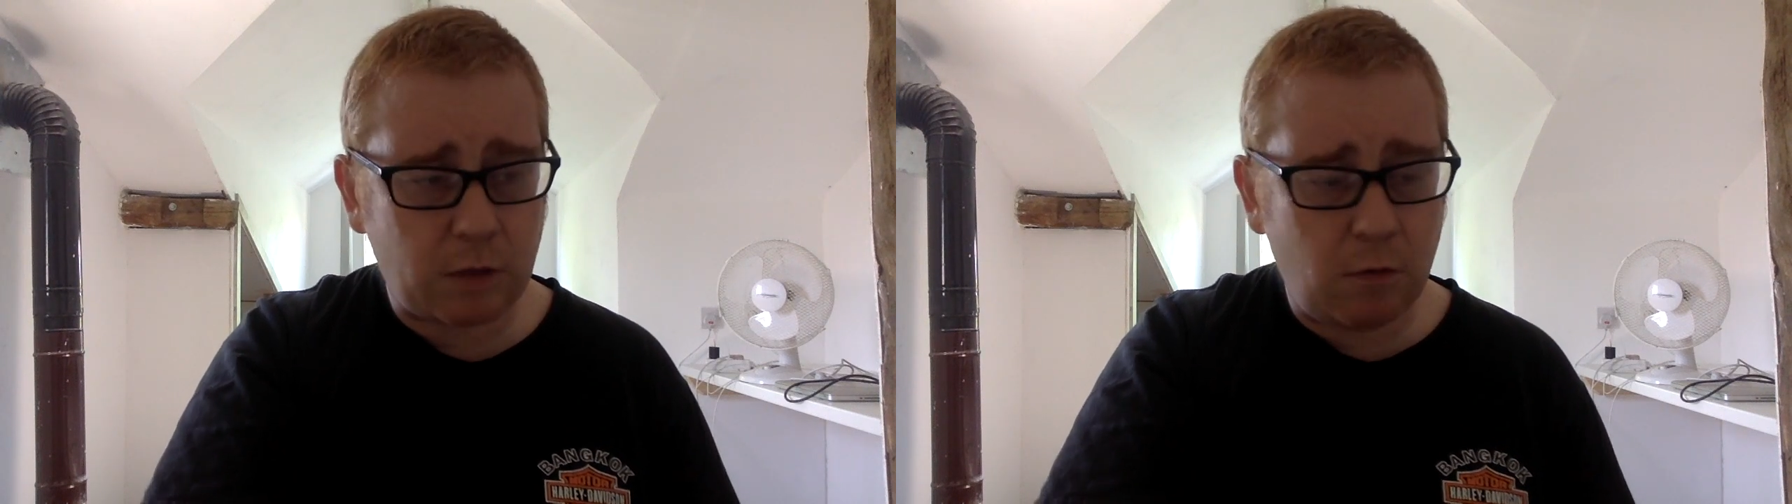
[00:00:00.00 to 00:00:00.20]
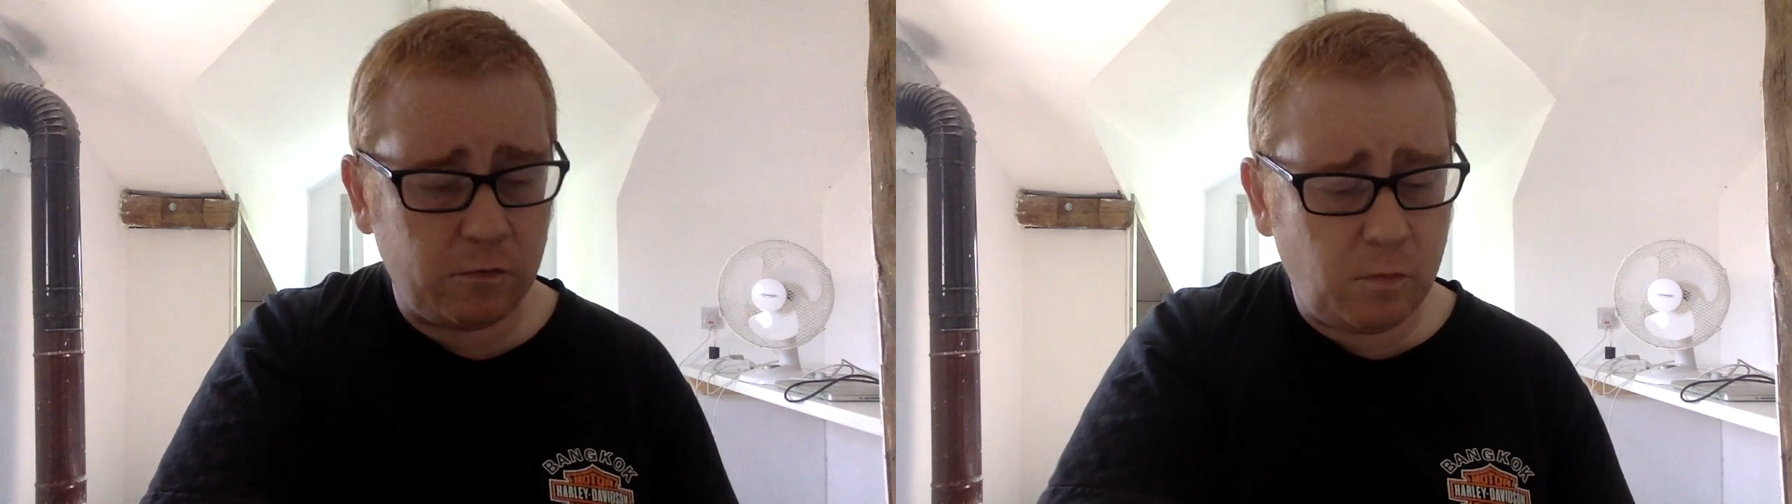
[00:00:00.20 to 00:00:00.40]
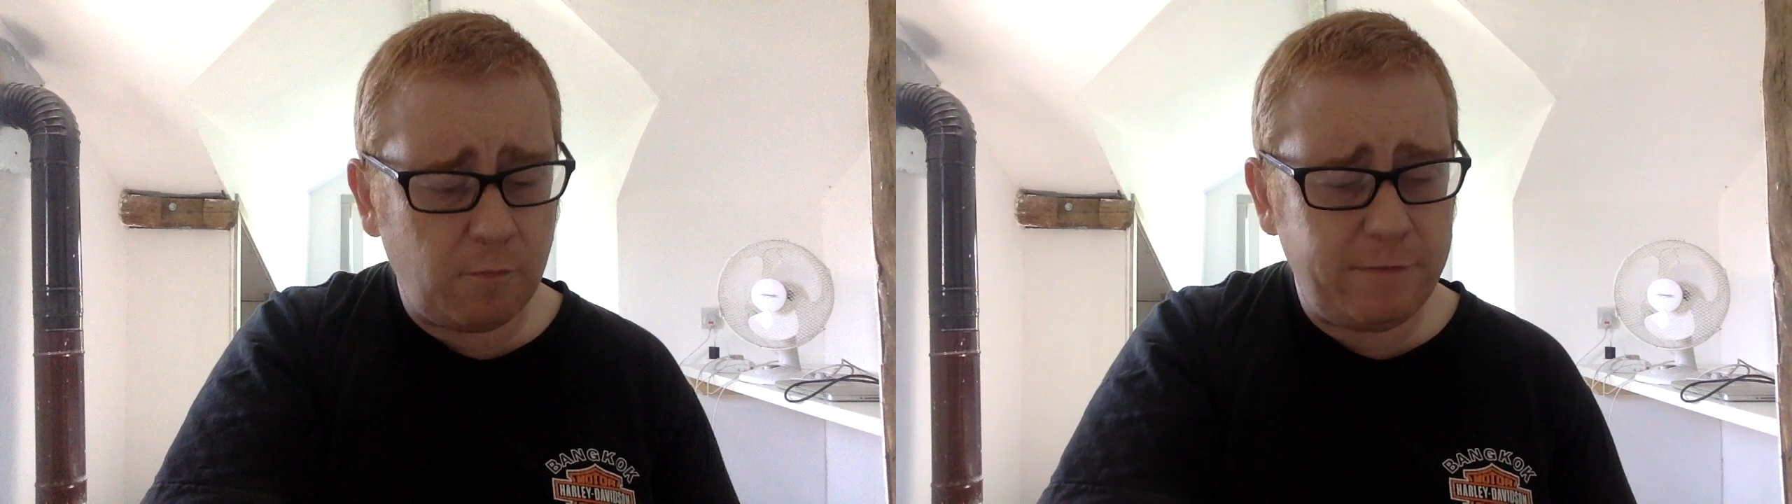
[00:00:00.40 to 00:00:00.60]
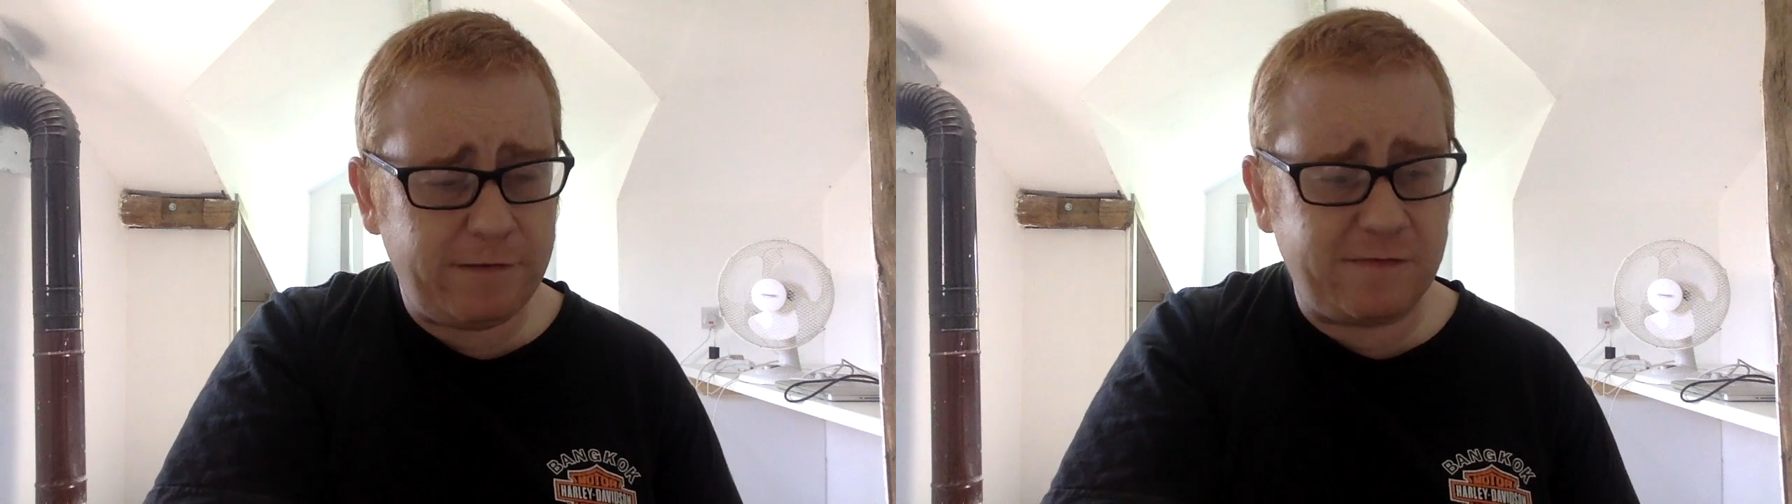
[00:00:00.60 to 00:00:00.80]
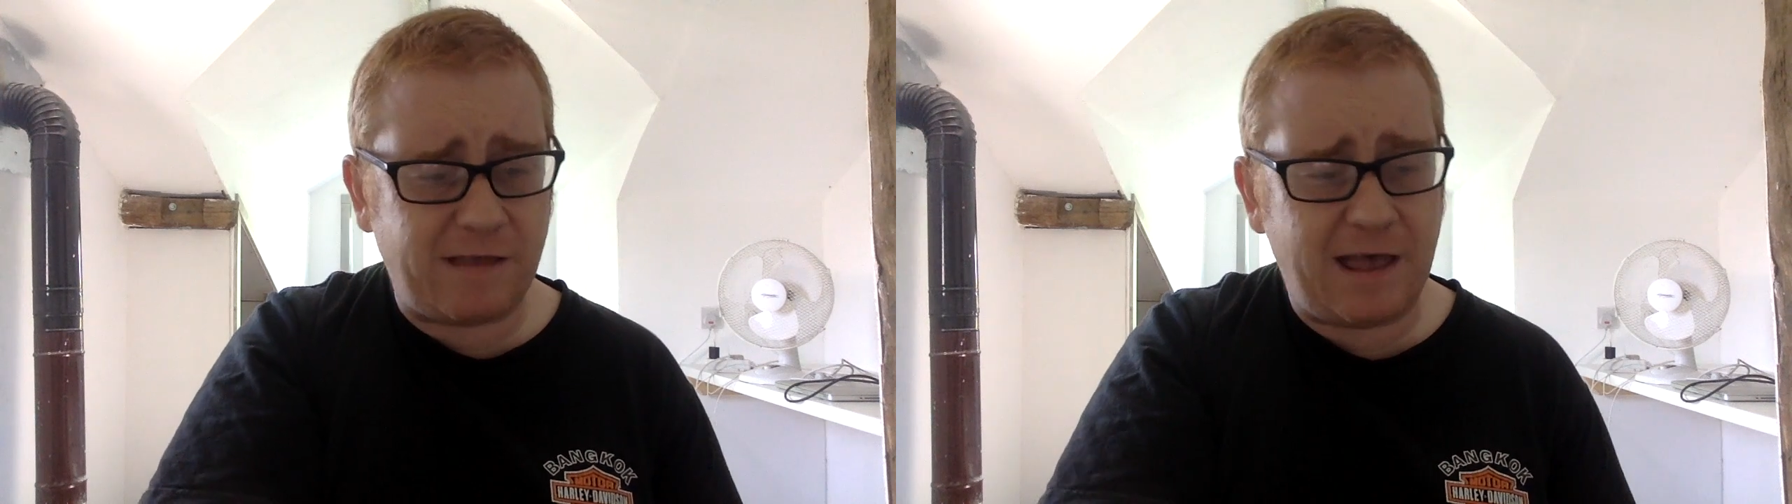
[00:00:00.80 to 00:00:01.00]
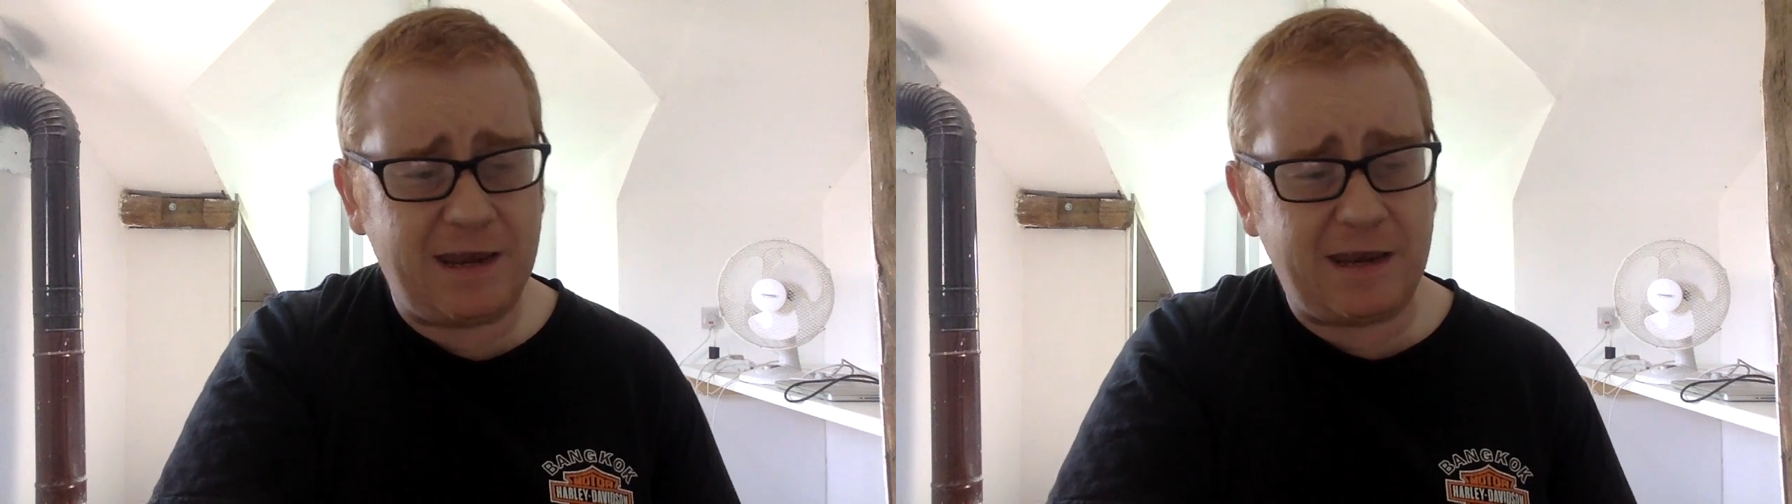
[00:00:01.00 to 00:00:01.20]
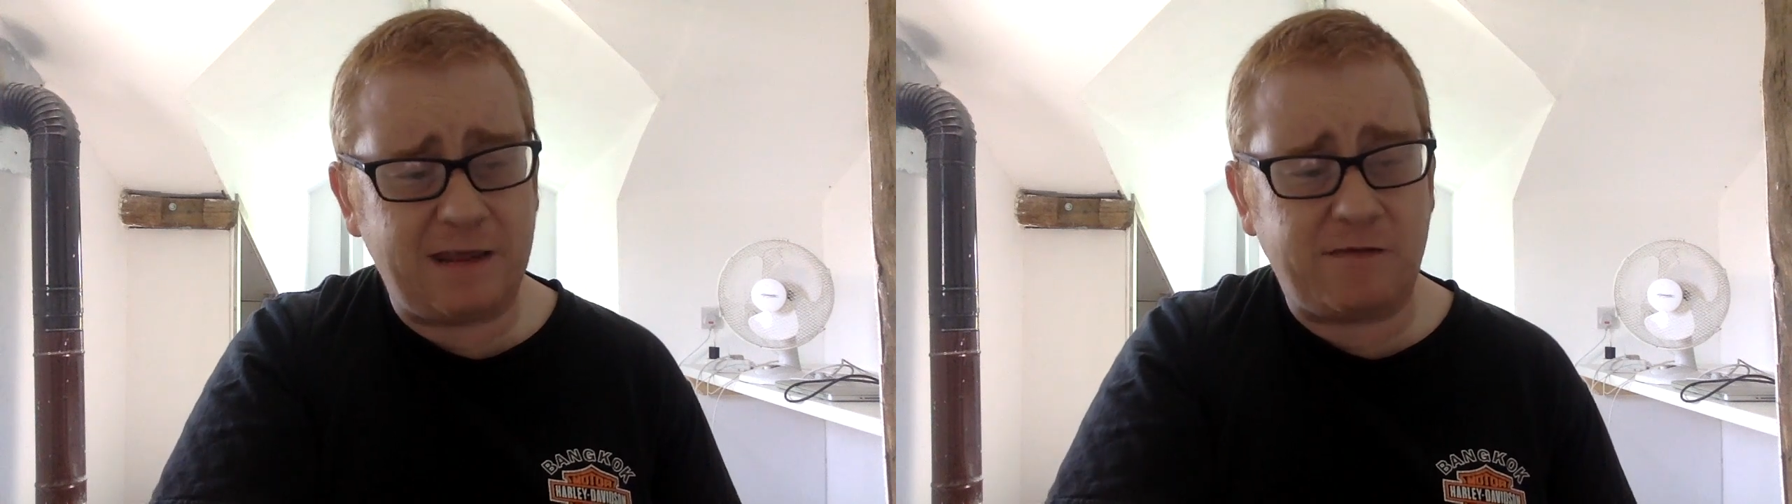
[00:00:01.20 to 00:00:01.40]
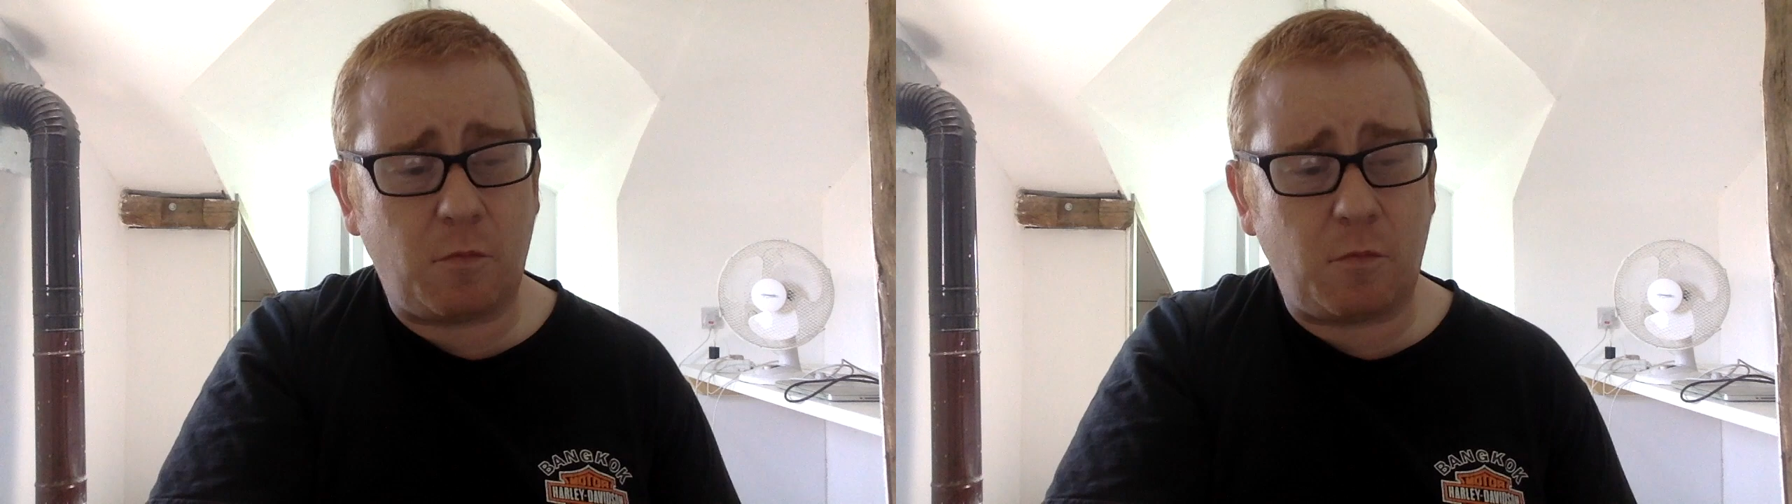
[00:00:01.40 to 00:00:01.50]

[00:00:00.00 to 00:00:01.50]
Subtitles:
because what we've decided is,